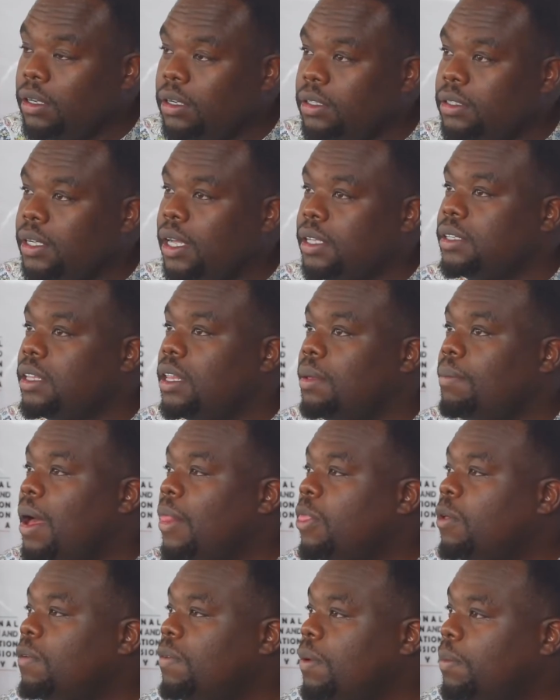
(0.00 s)
Just in the
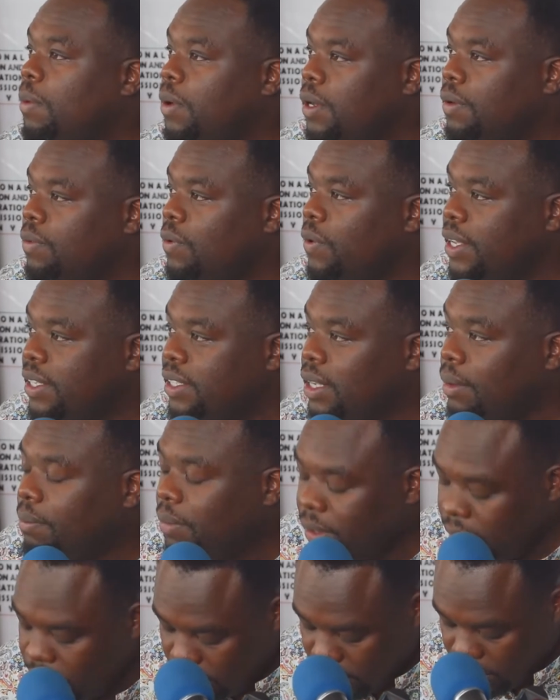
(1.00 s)
month of February, for
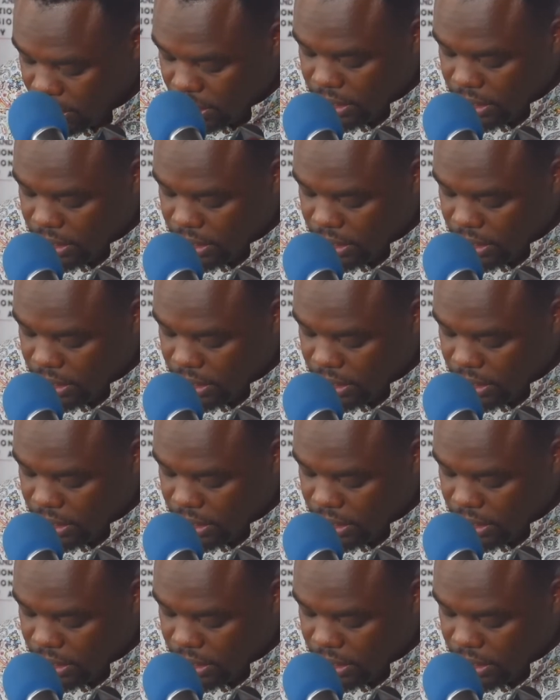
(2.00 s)
example,